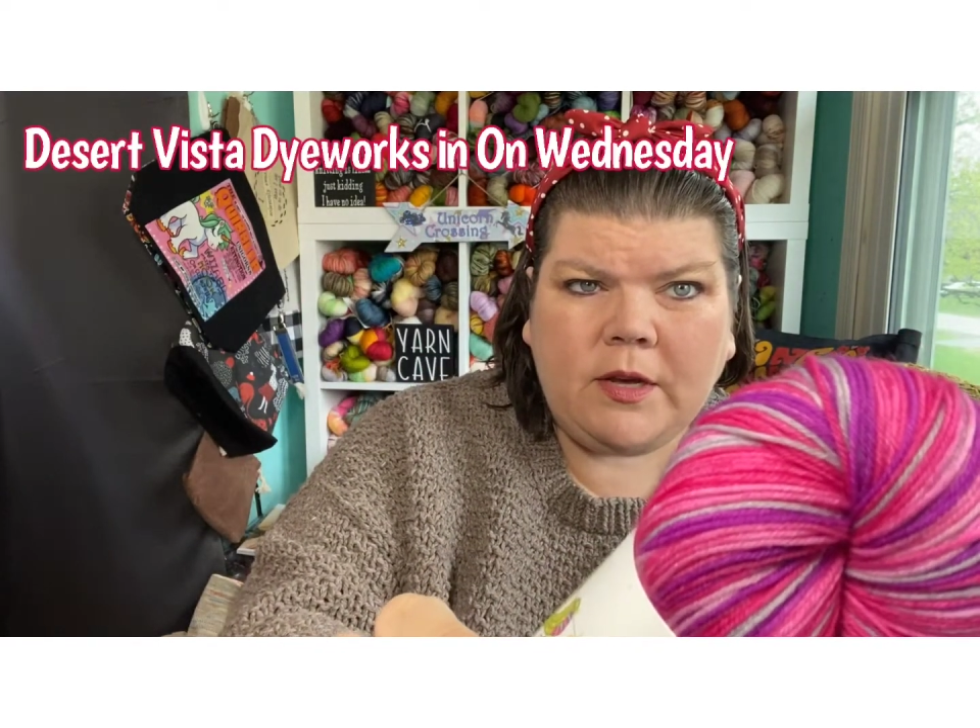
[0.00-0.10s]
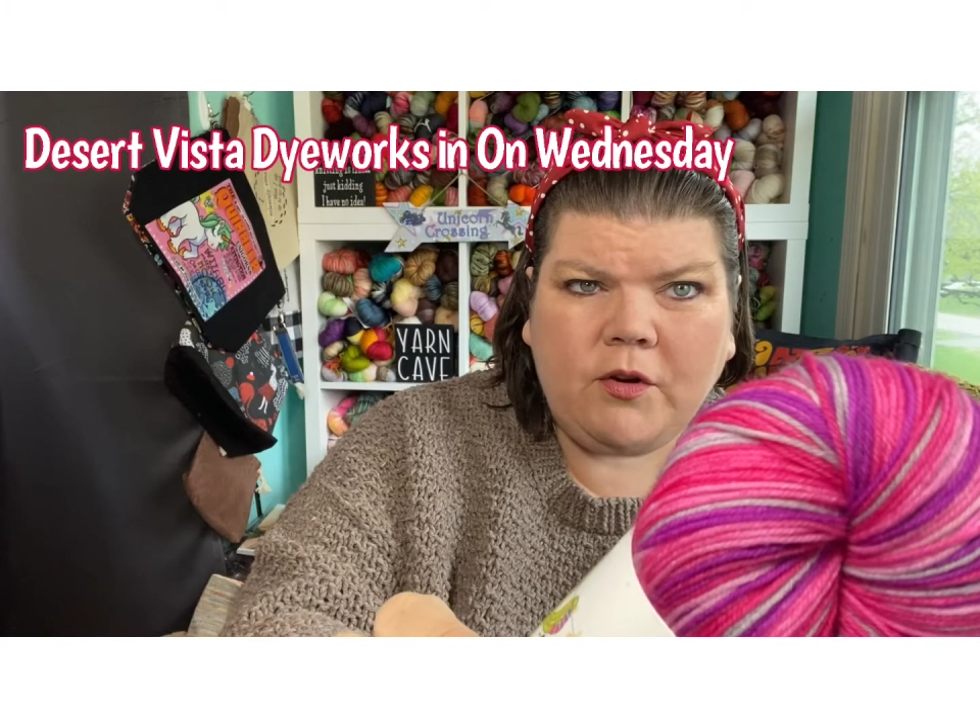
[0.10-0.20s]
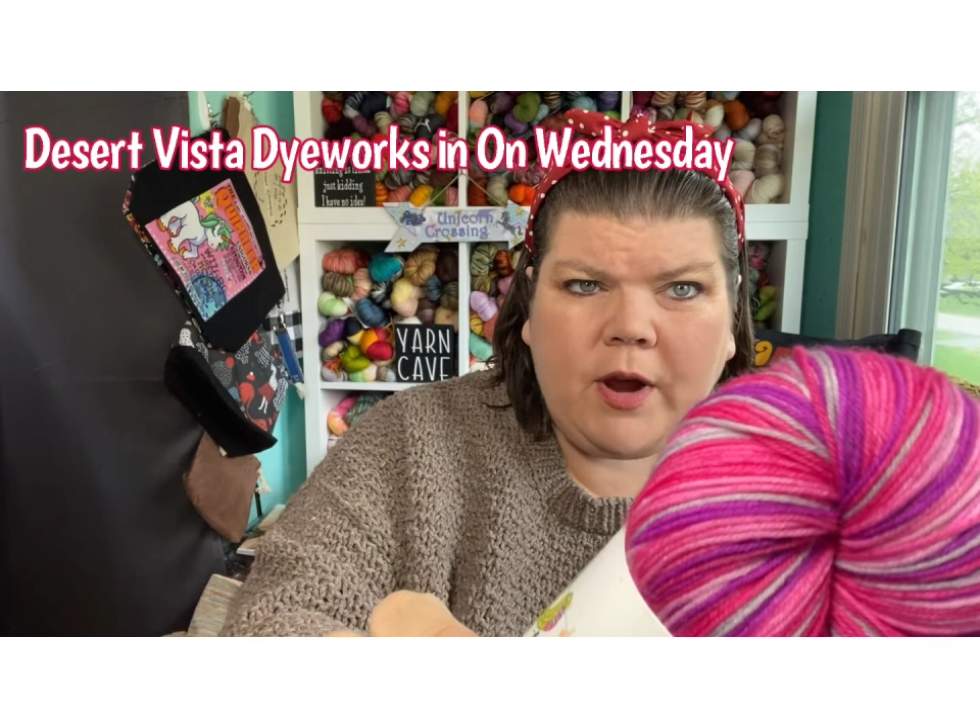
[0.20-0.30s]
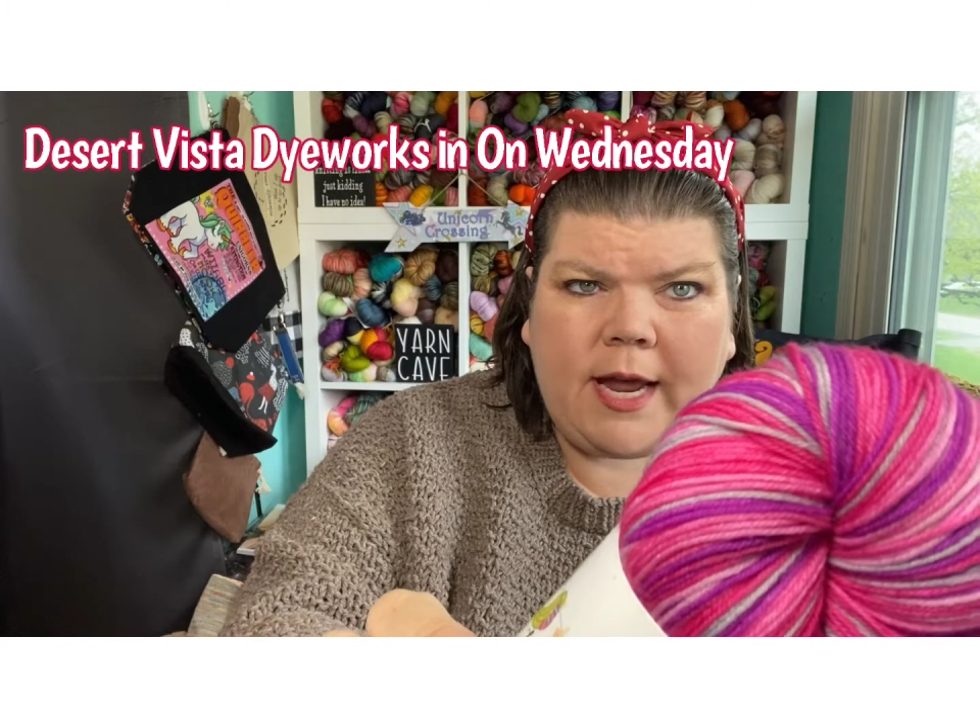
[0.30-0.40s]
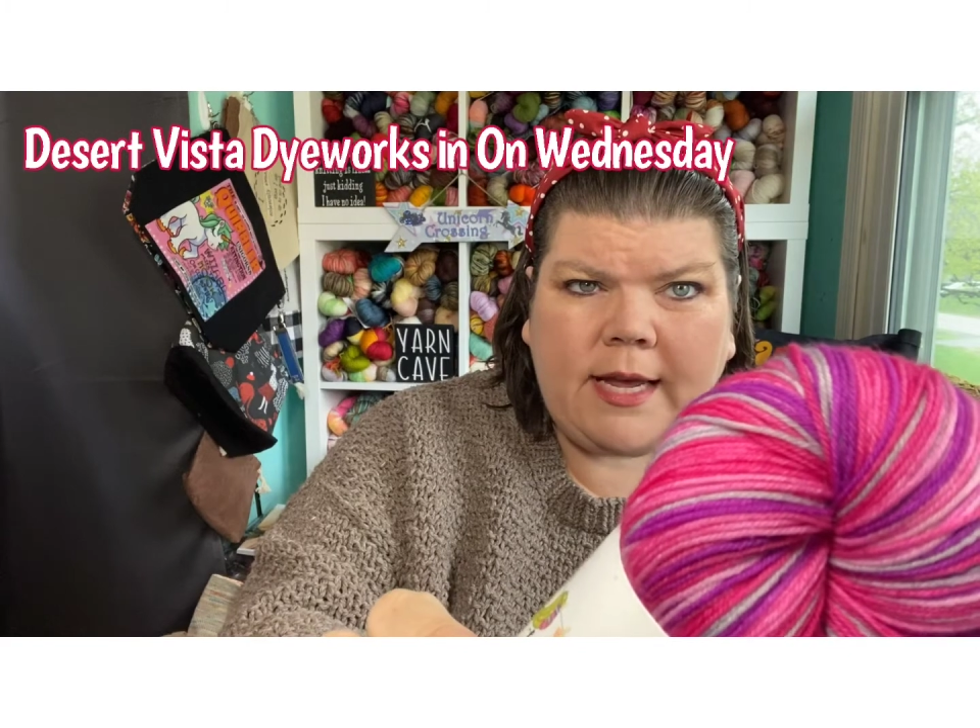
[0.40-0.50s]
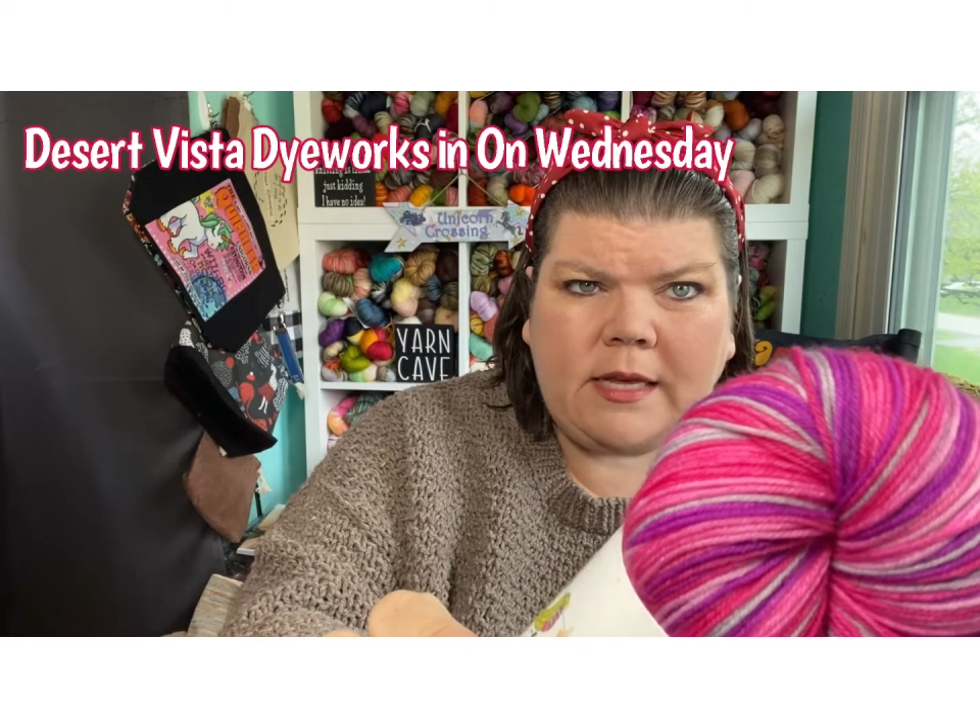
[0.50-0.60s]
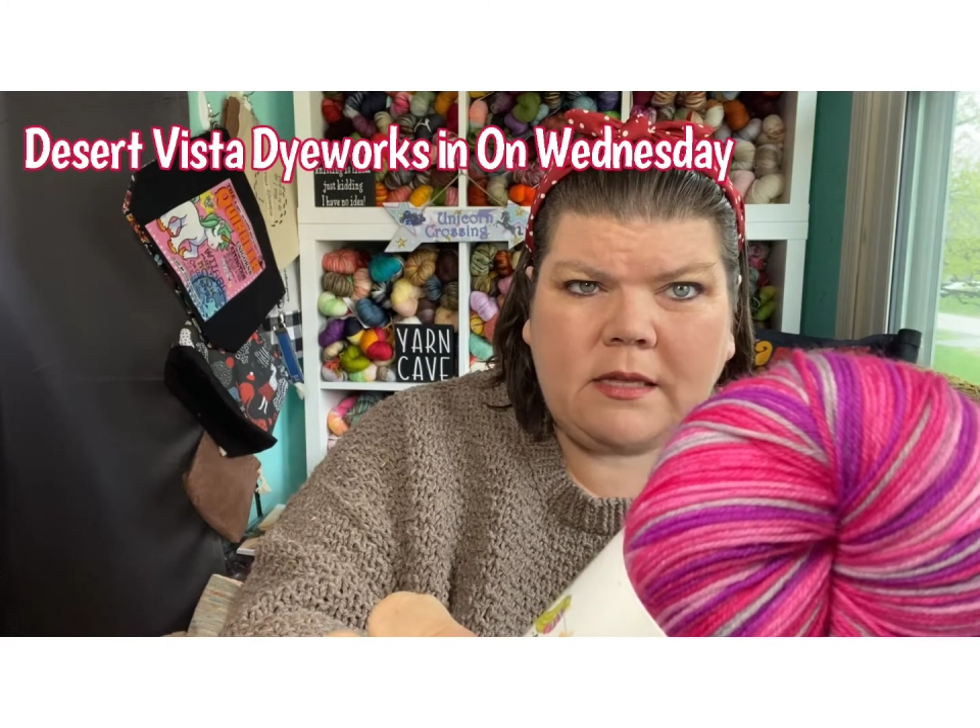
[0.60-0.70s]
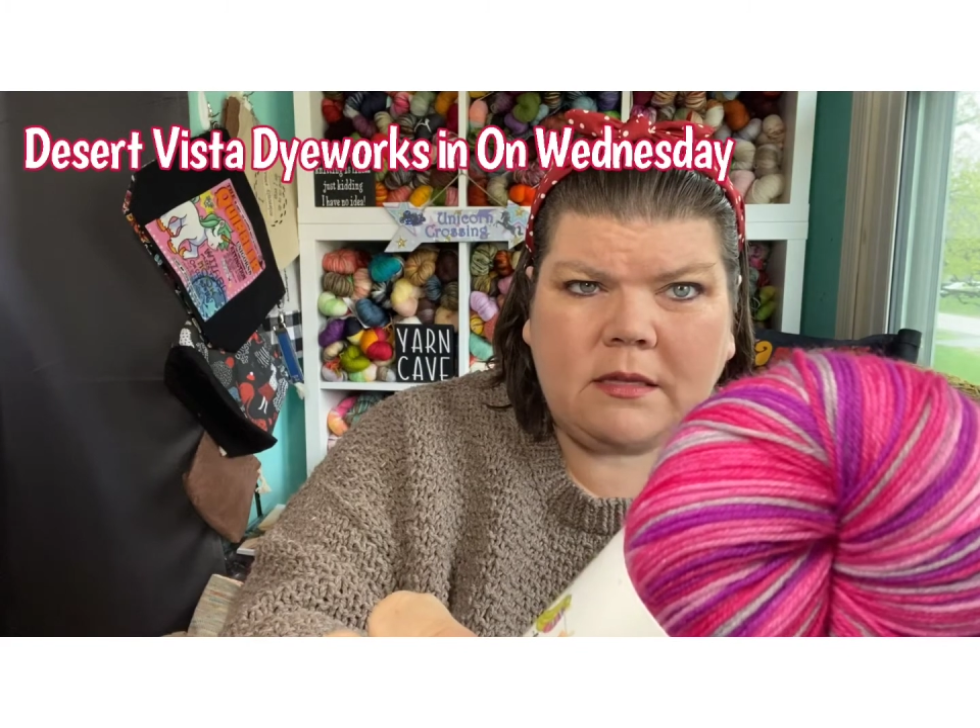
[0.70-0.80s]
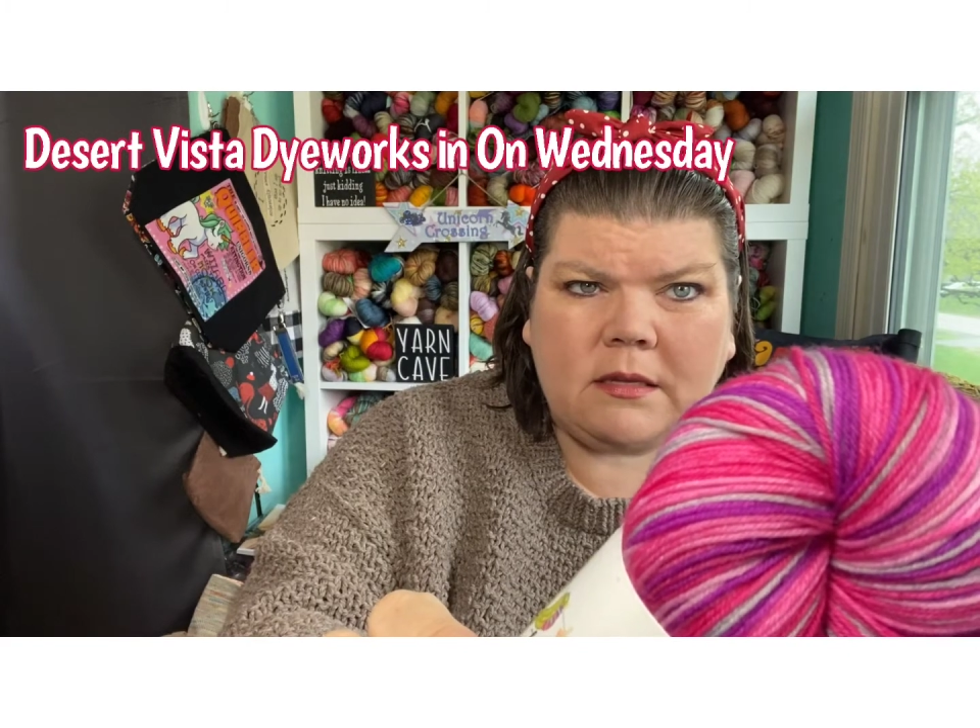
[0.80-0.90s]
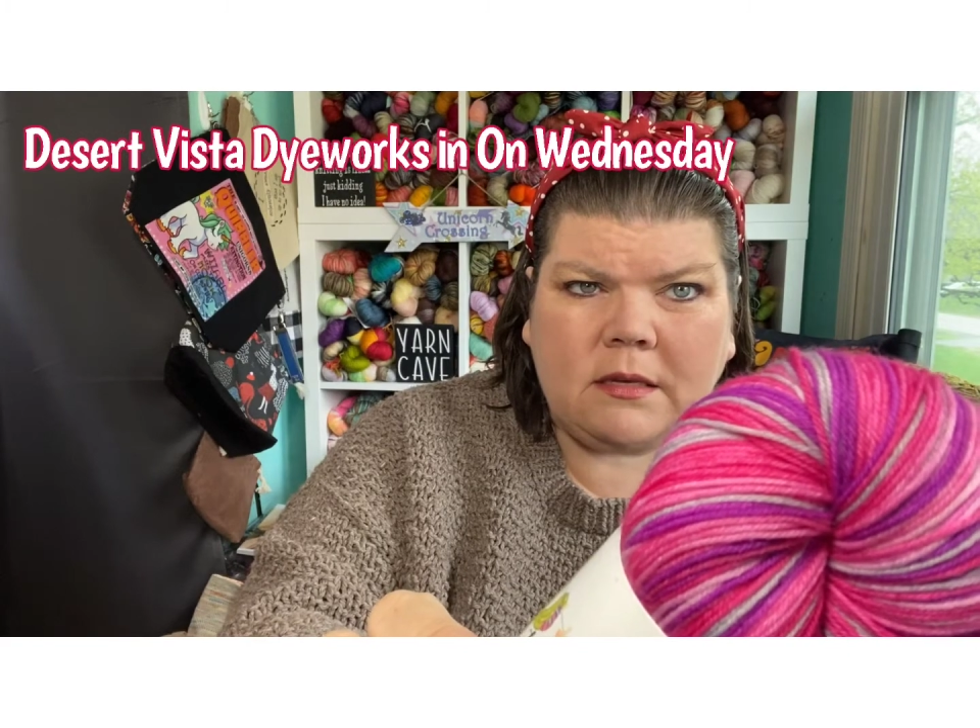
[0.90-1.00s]
and
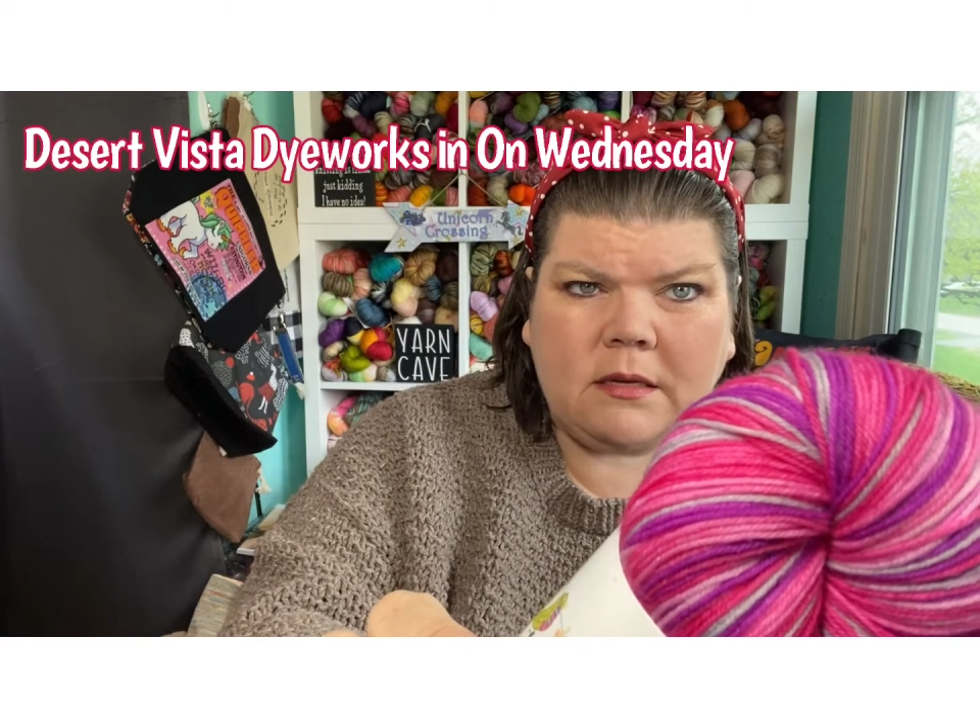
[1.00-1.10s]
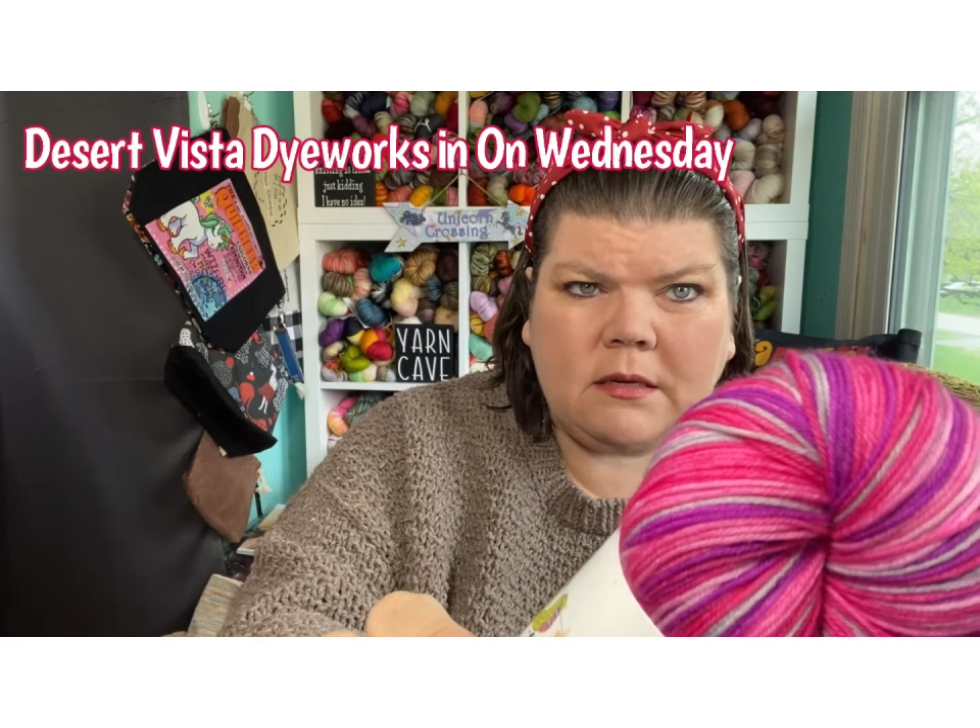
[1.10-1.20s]
grays.